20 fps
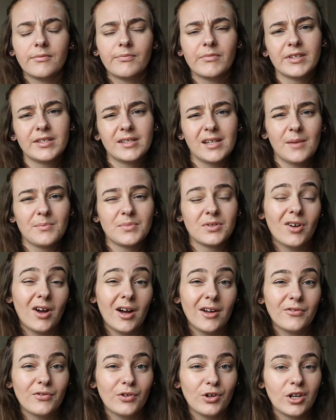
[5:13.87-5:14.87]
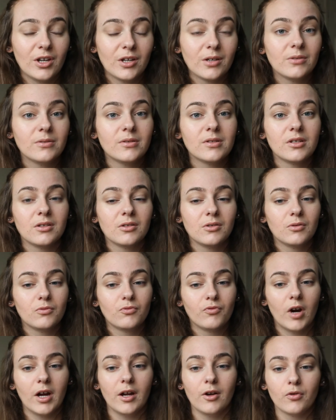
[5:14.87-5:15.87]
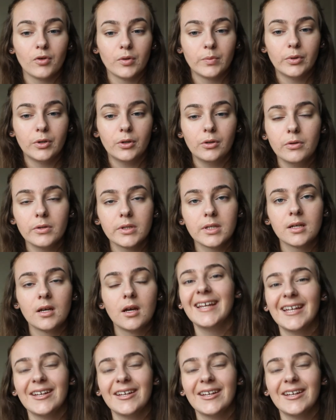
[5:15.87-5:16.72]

the steps that I follow to write a report.